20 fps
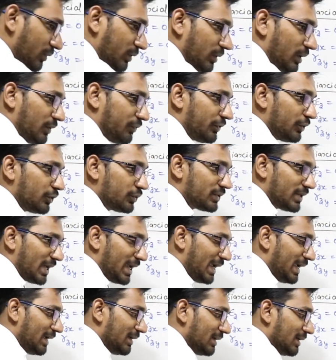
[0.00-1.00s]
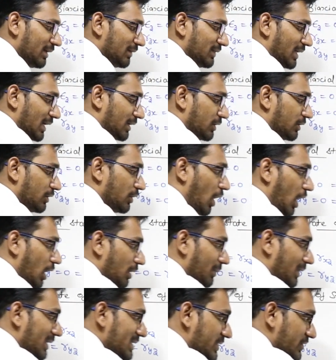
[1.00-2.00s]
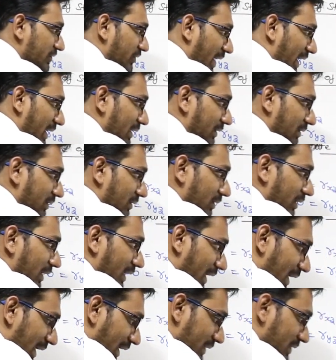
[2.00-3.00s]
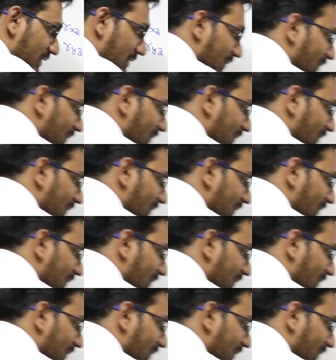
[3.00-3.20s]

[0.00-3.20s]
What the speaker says: if you say that normal strain is